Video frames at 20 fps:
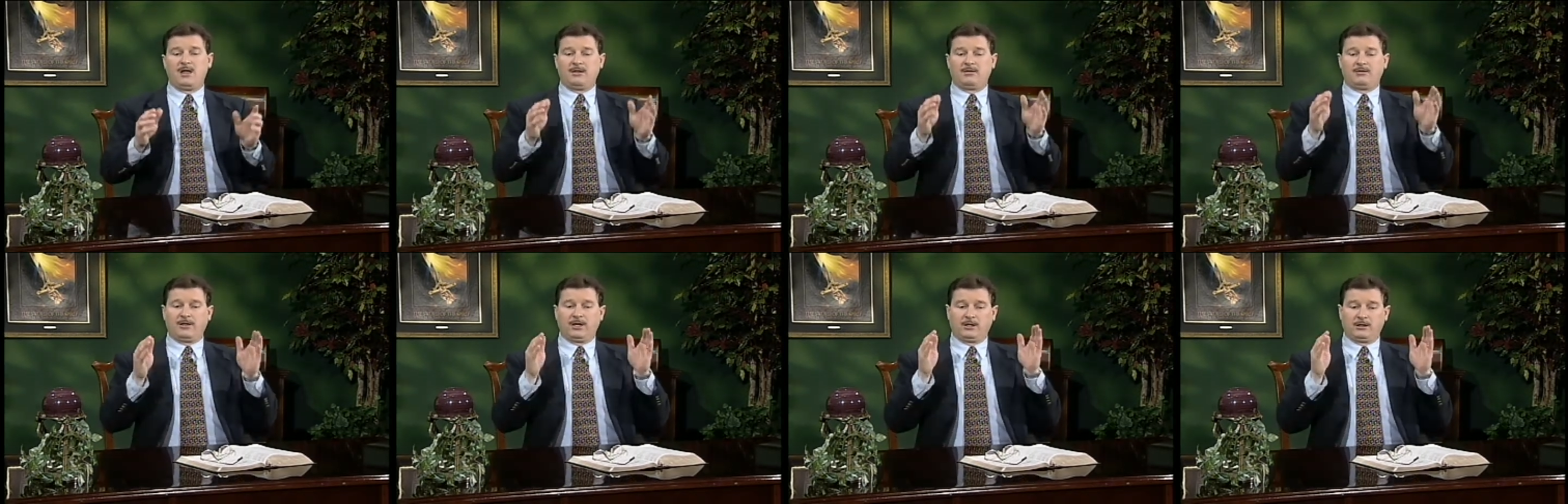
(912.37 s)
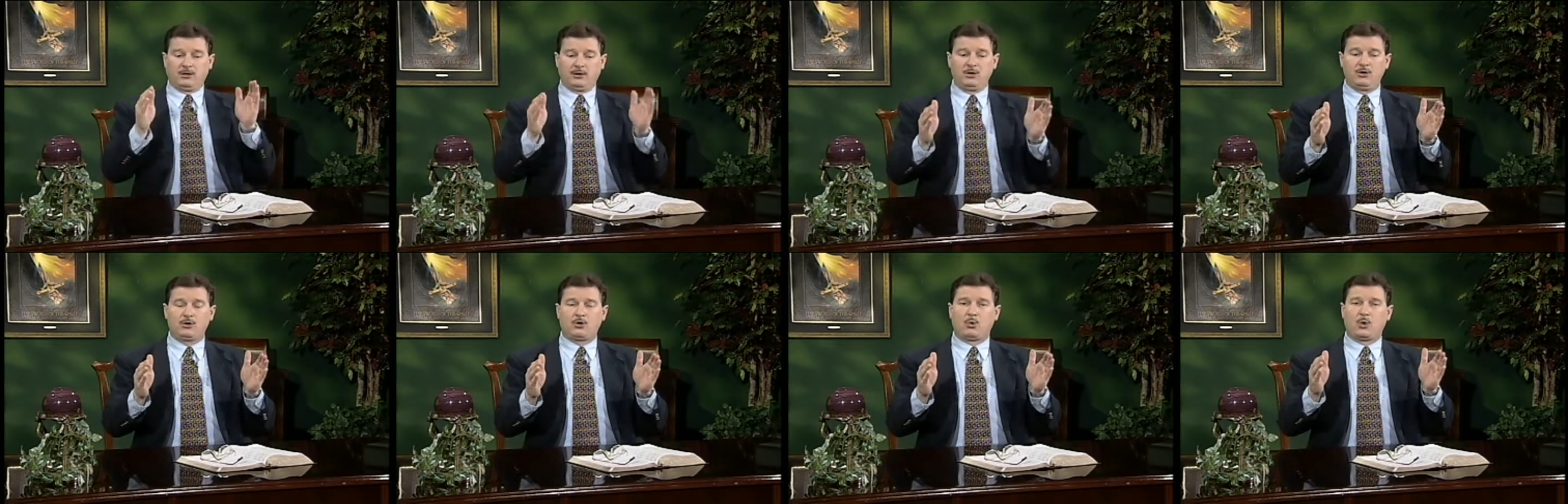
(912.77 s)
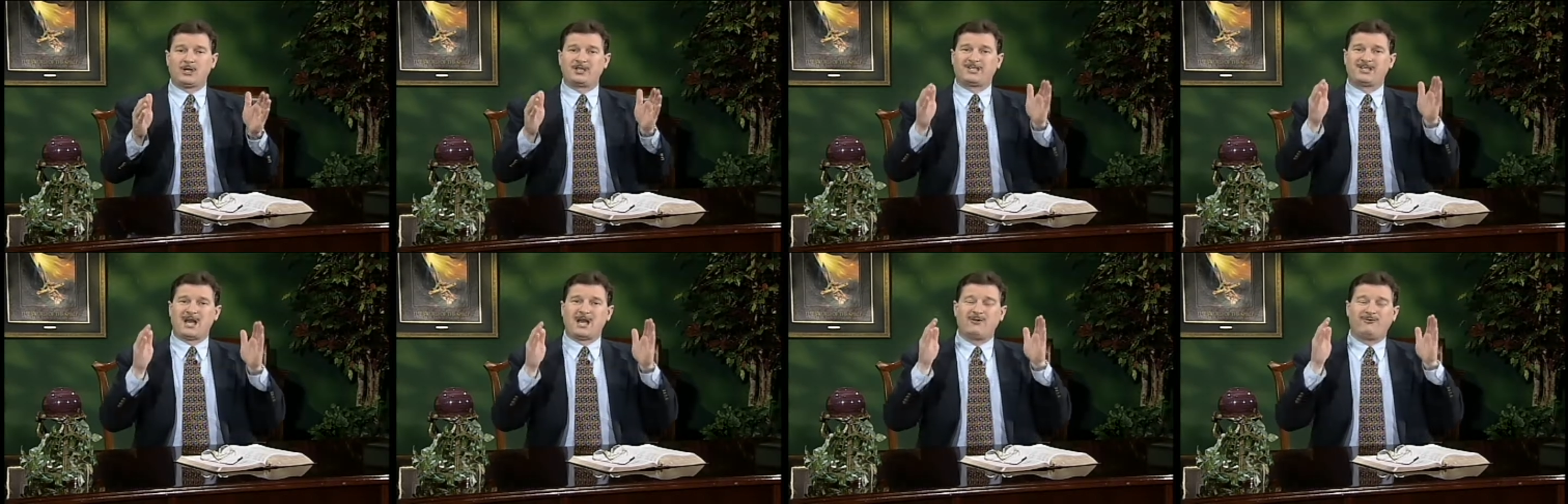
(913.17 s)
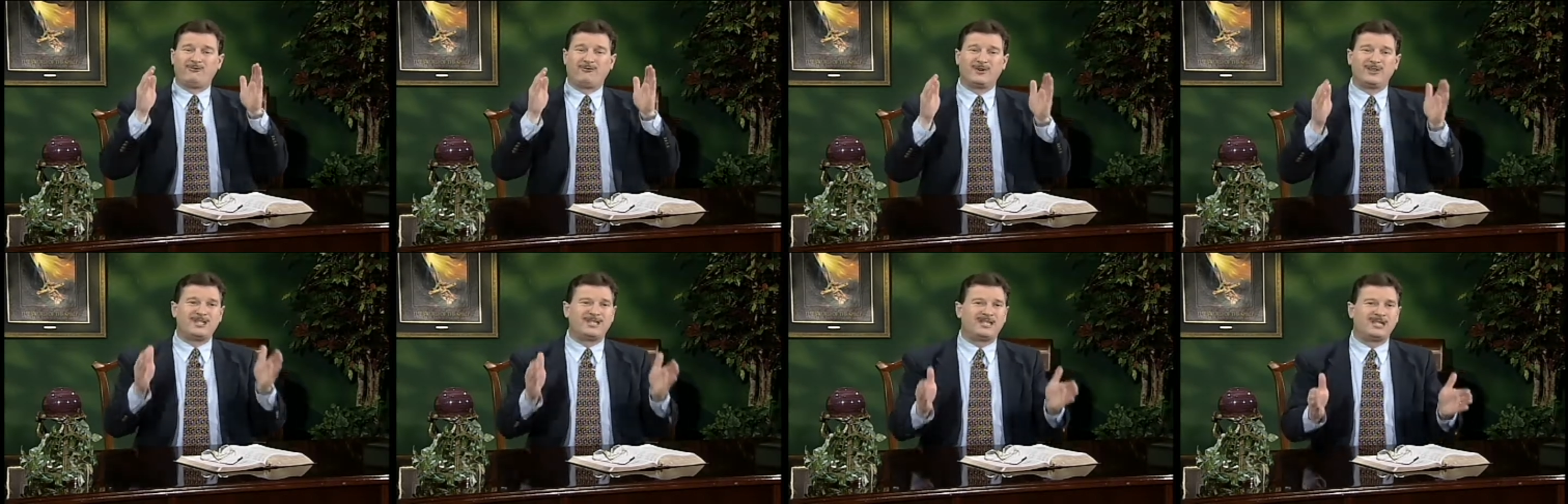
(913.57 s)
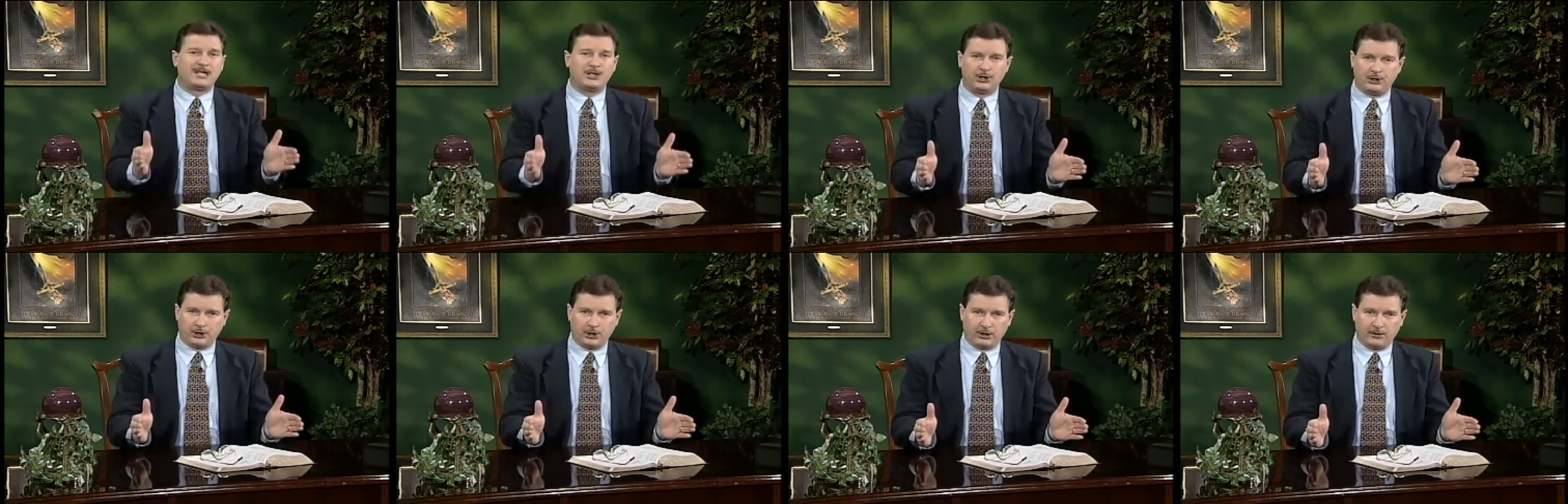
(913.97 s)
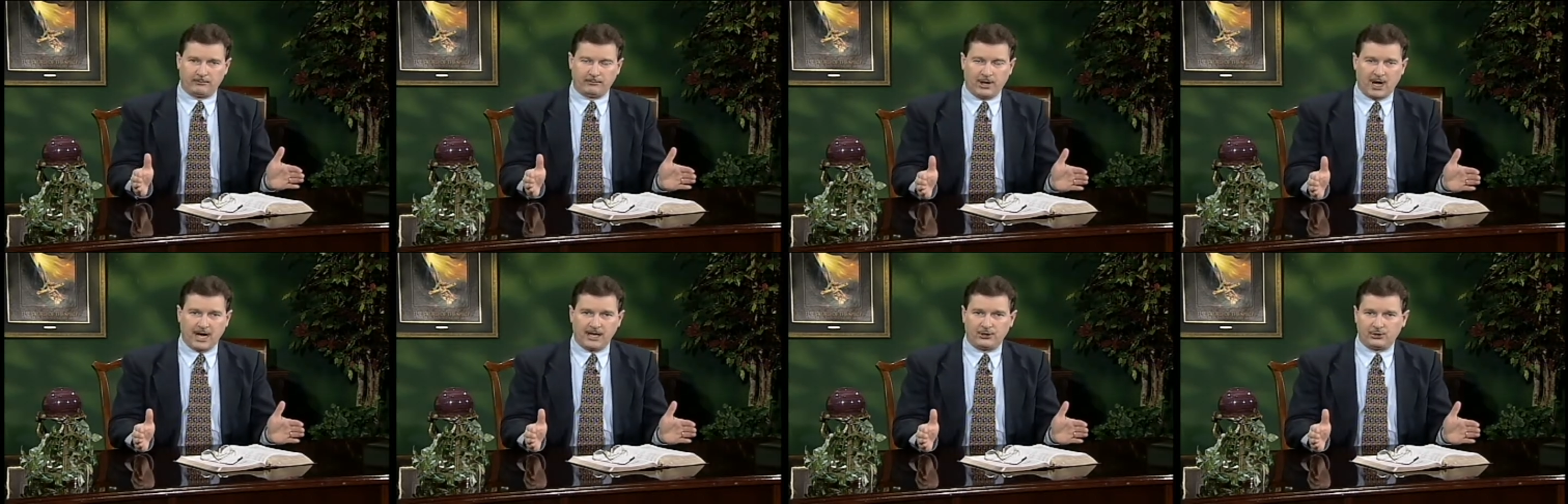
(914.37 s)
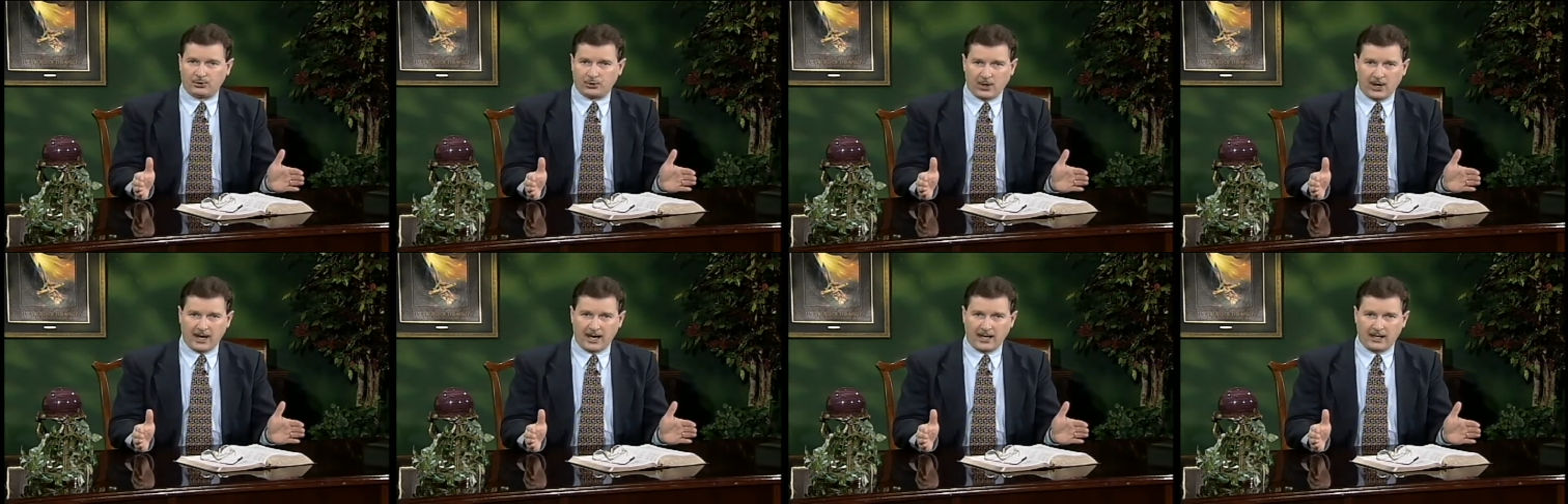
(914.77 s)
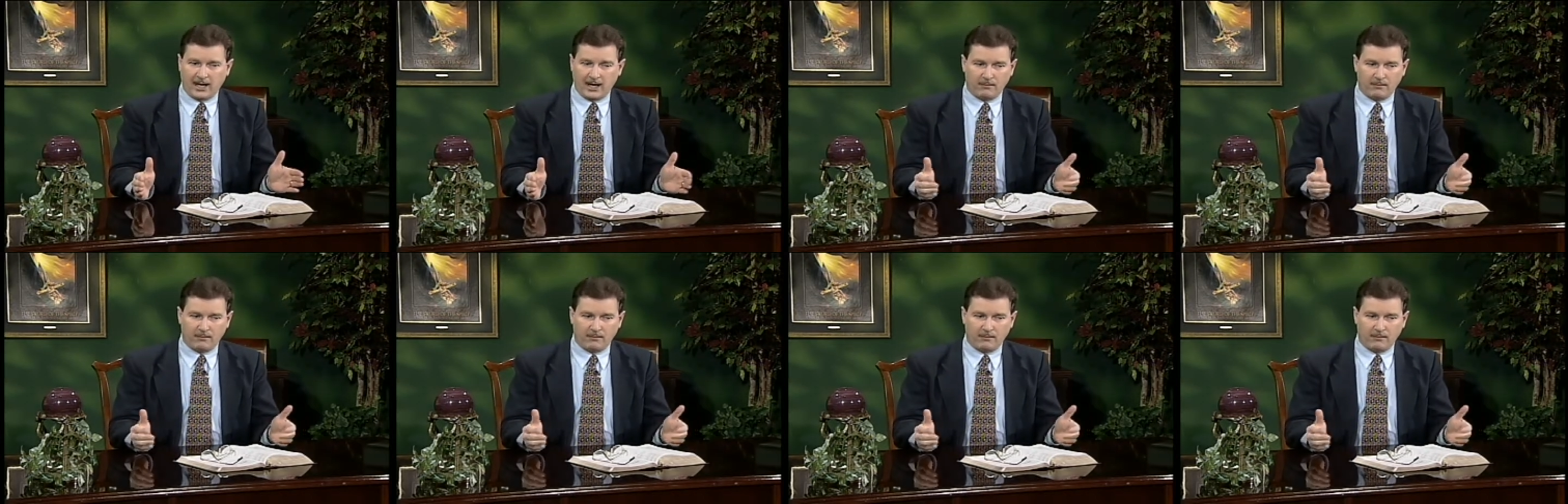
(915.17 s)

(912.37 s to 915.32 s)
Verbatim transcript: that Luke was a physician by trade,